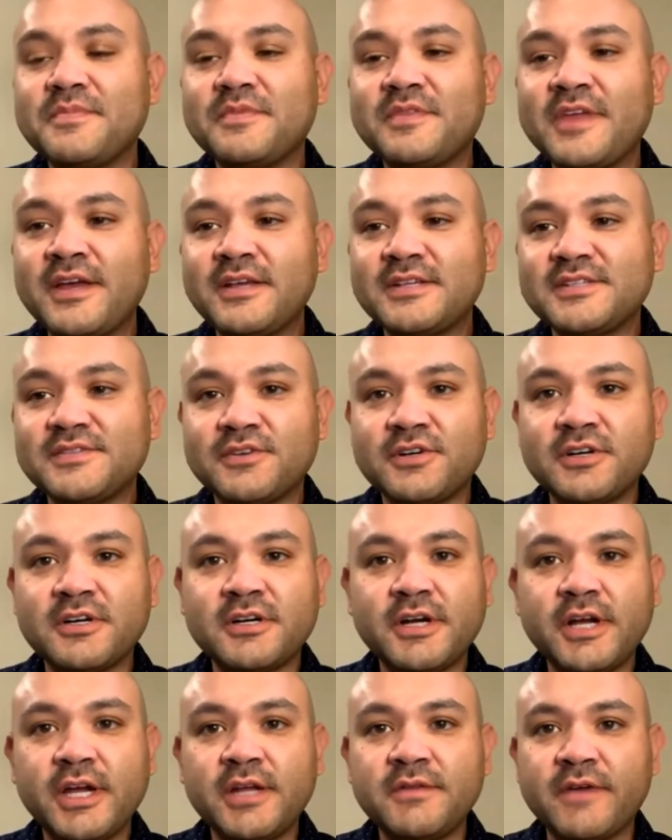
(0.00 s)
thanks for
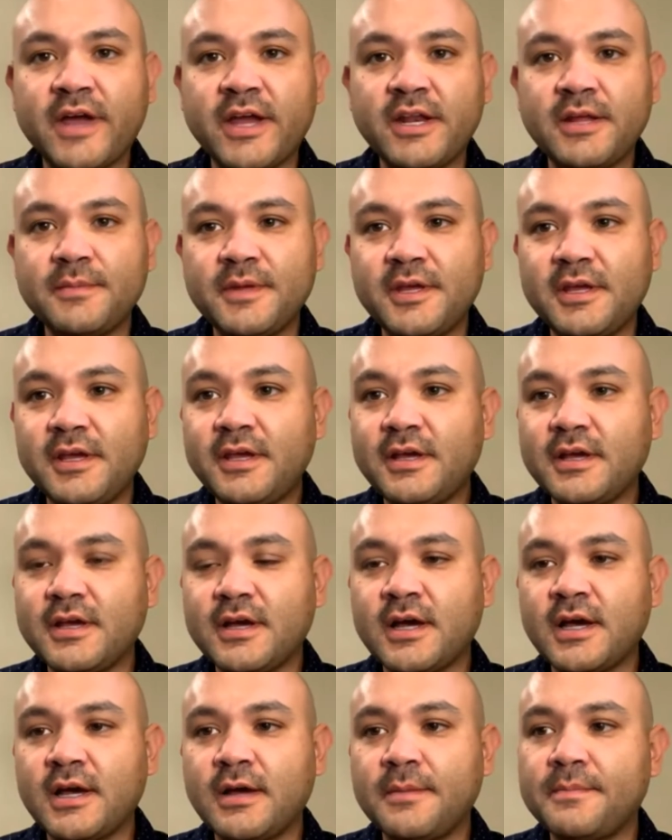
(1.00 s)
inviting me.
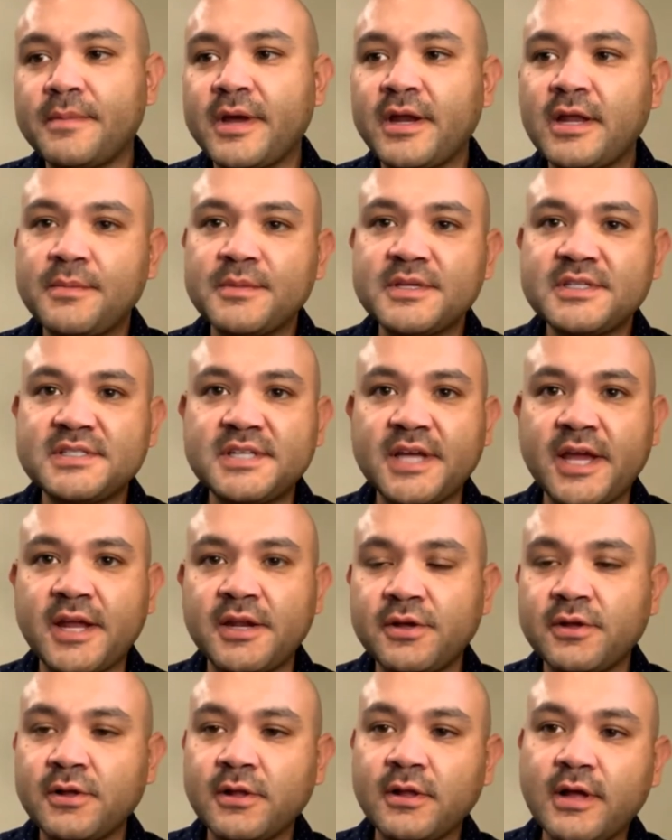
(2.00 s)
My name is
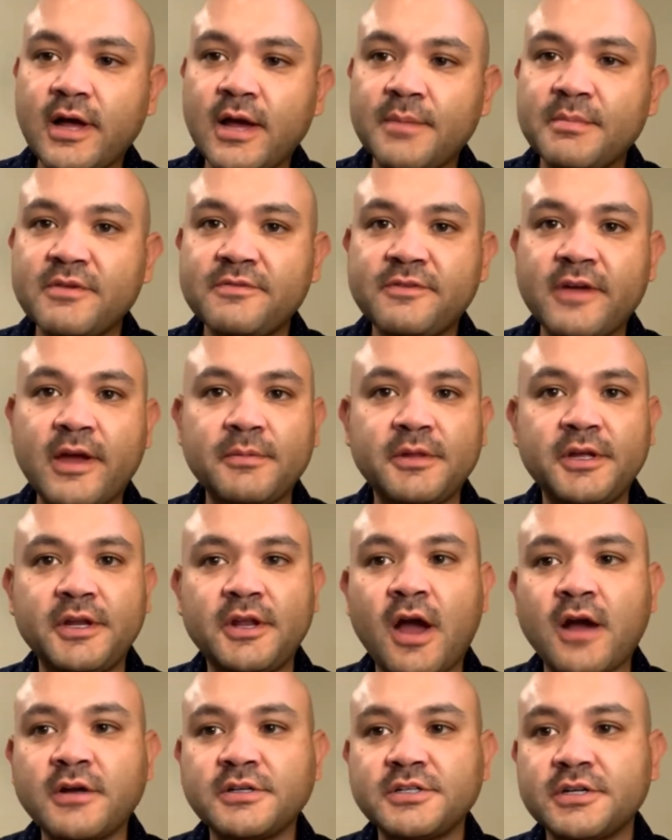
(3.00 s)
Daniel. I'm a family
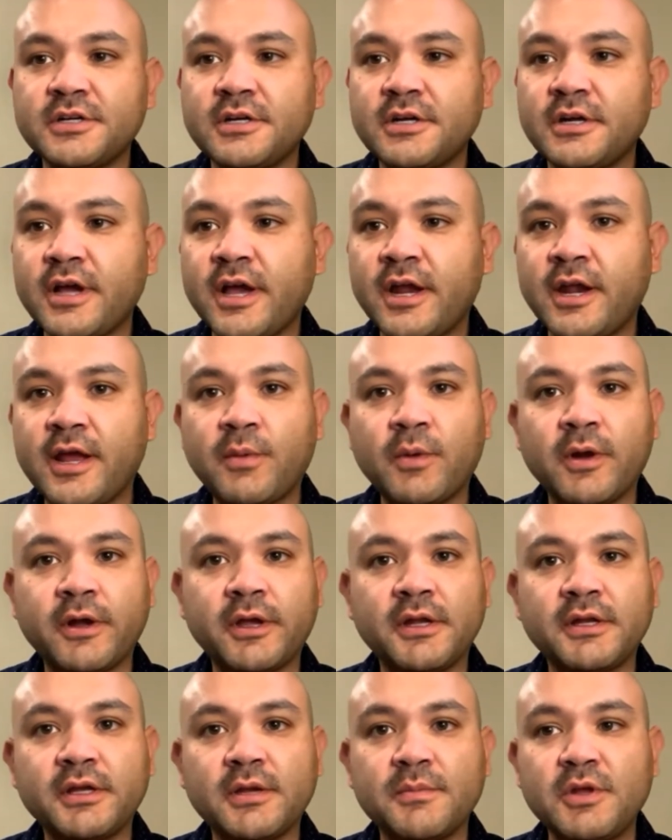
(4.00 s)
doctor and I work
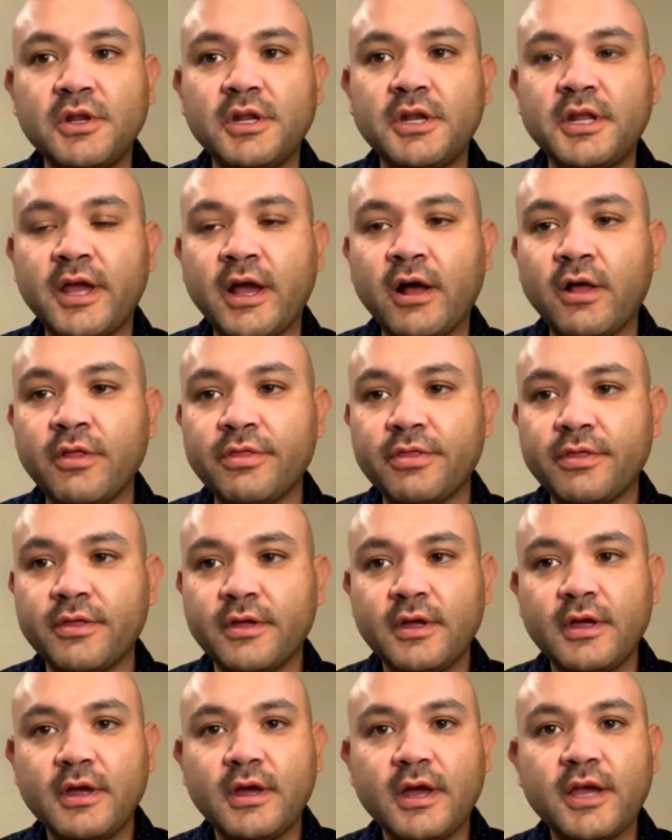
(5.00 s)
in community health.
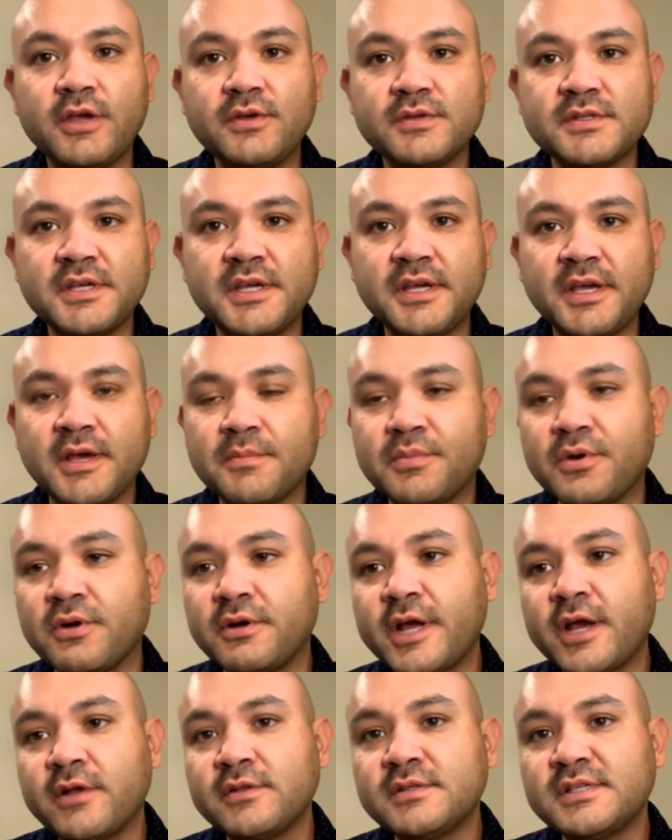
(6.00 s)
I use he, him
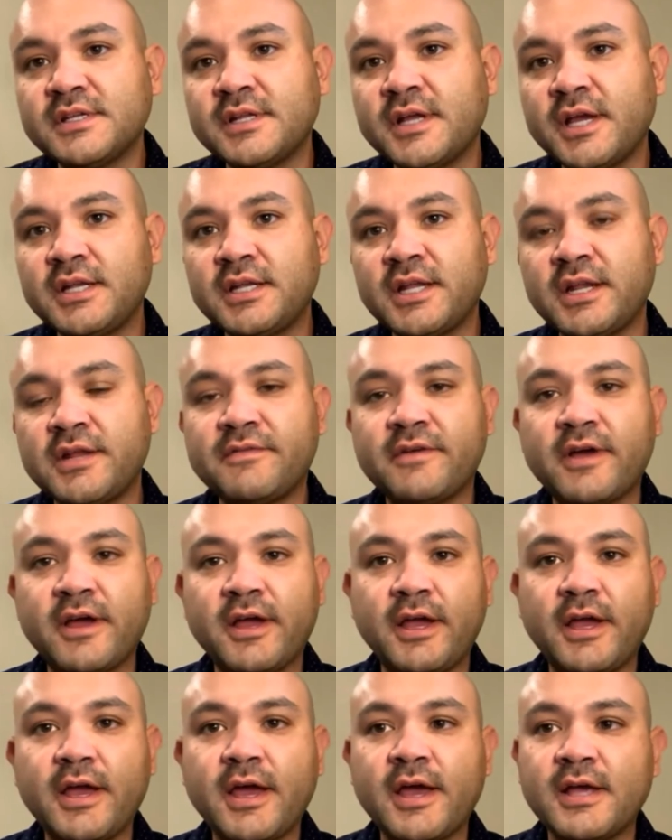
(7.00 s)
pronouns and I
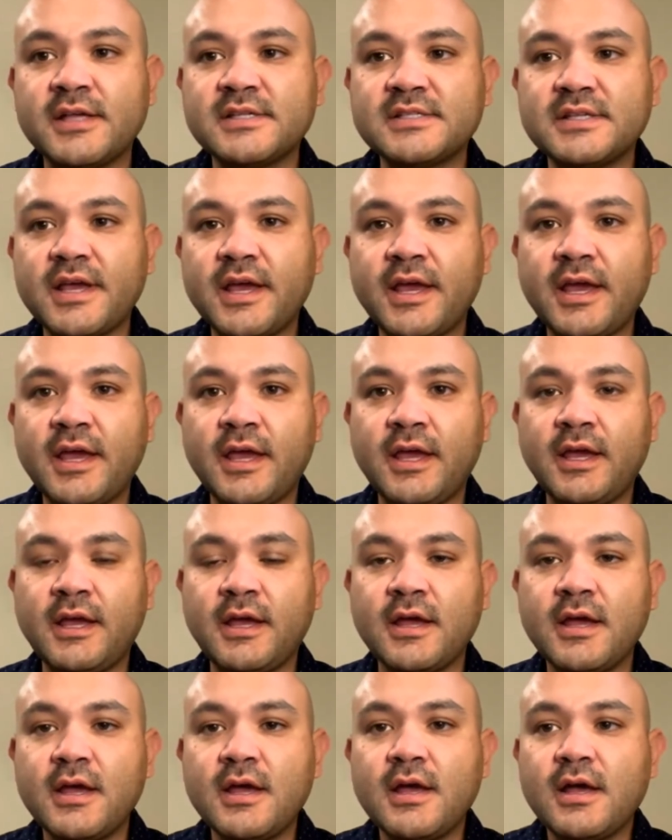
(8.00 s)
identify as a
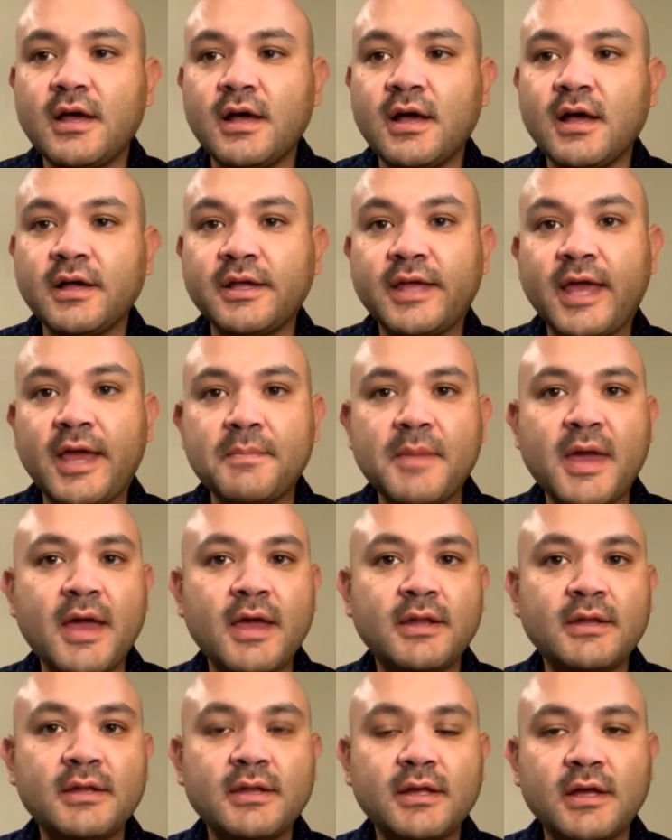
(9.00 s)
gay
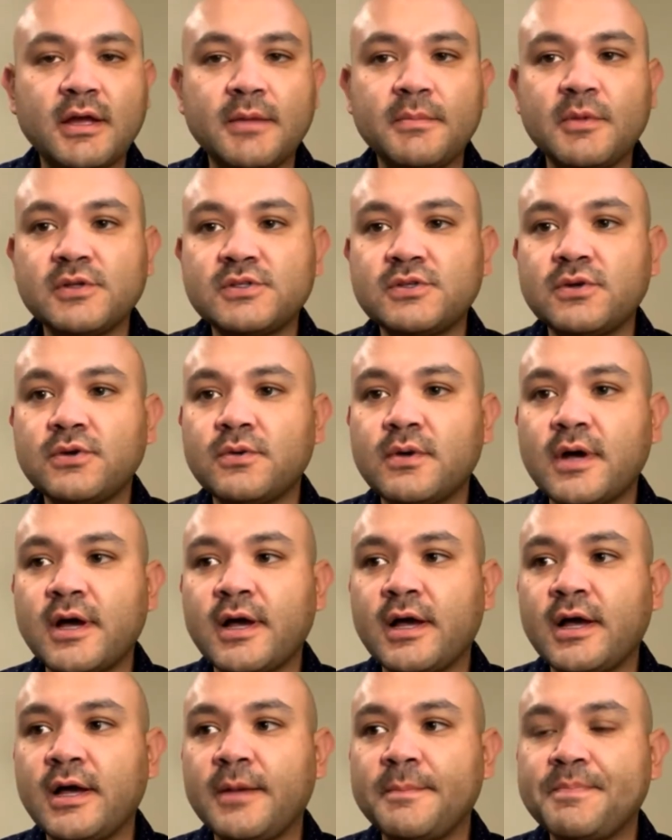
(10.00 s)
man. I'm also
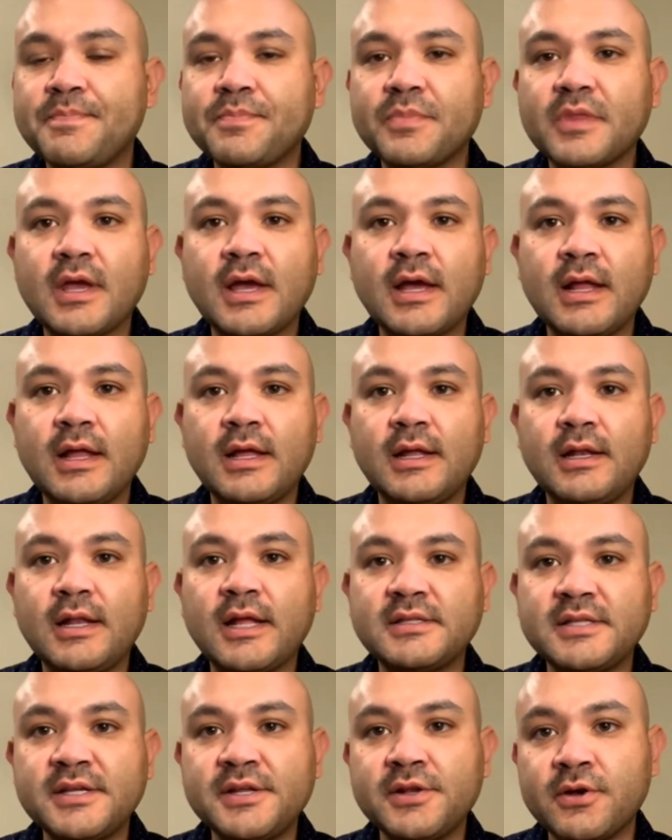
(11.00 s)

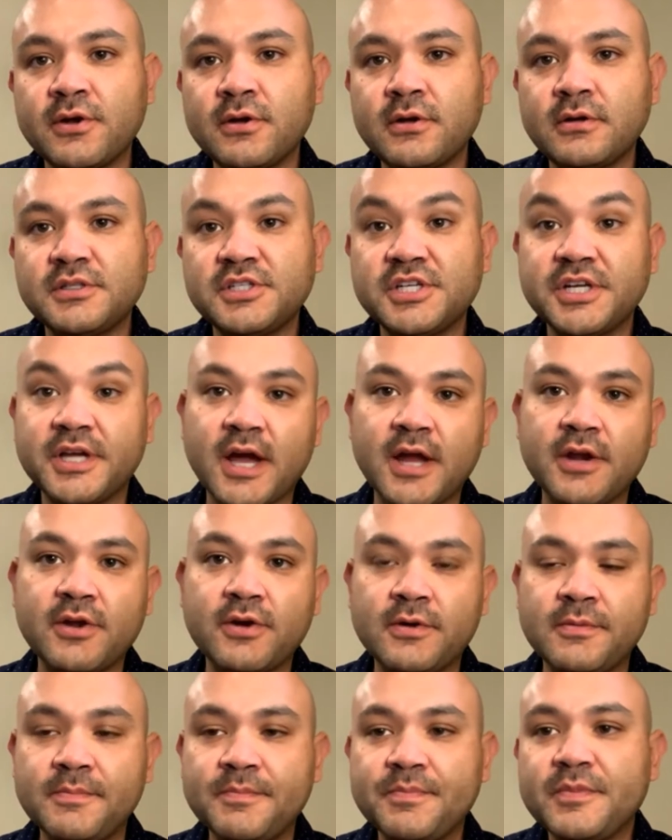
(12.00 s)
Latino,
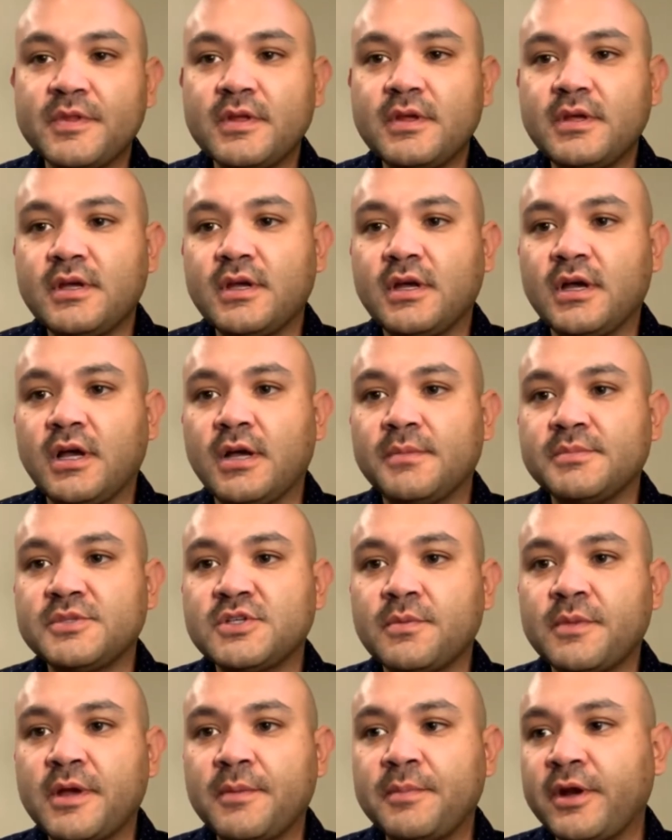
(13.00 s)
Chicano. So
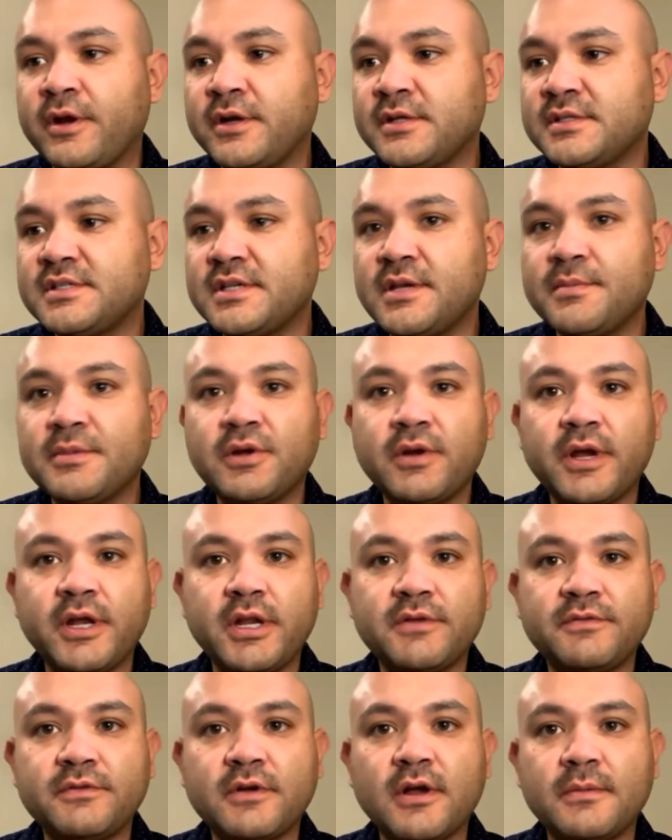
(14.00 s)
my parents
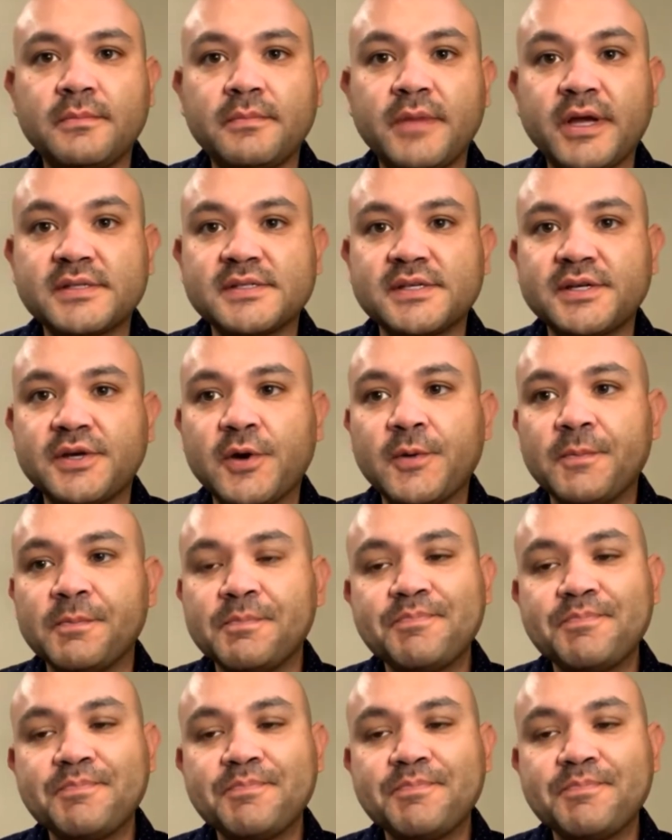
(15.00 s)
immigrated from Mexico.